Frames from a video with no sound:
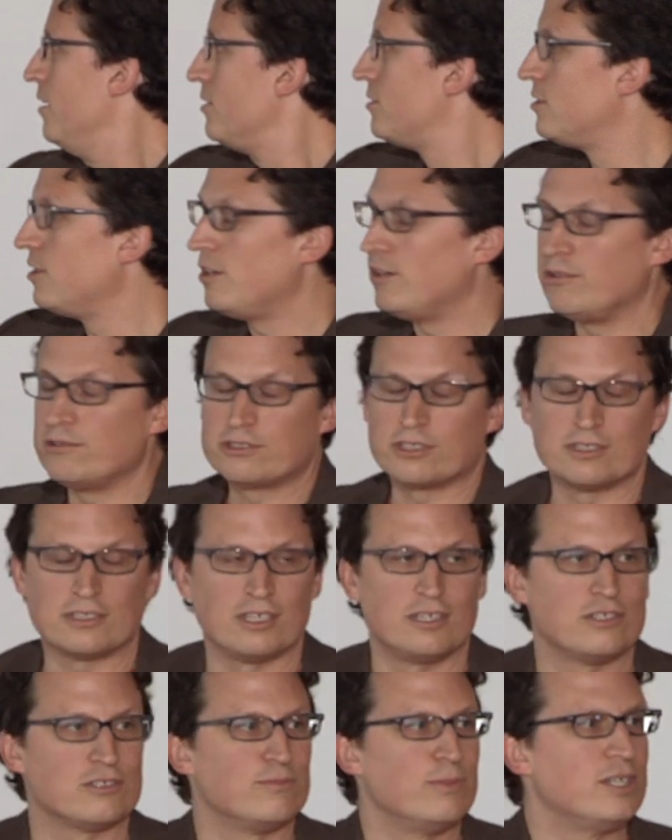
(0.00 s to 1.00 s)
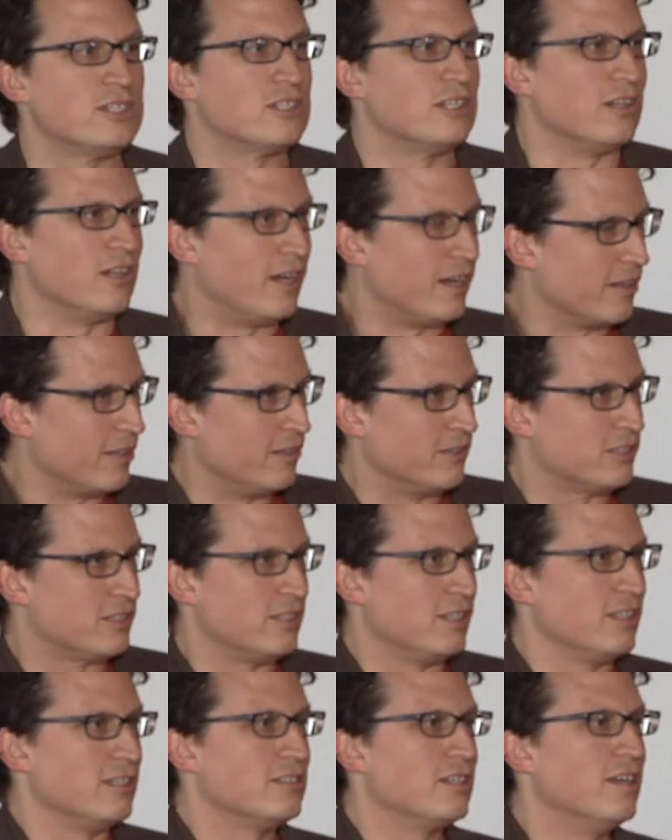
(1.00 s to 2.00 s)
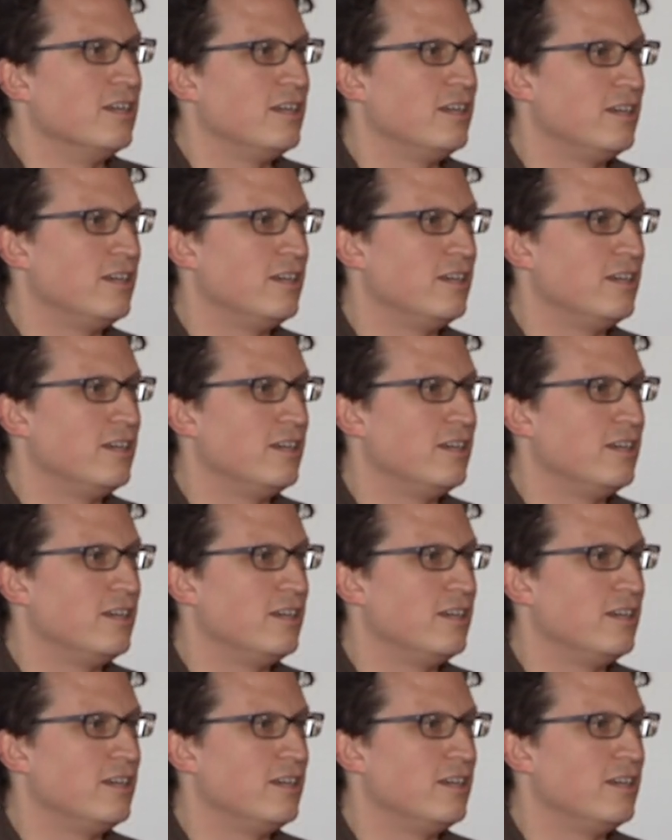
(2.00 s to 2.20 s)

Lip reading: So since I just mentioned a lot of those things,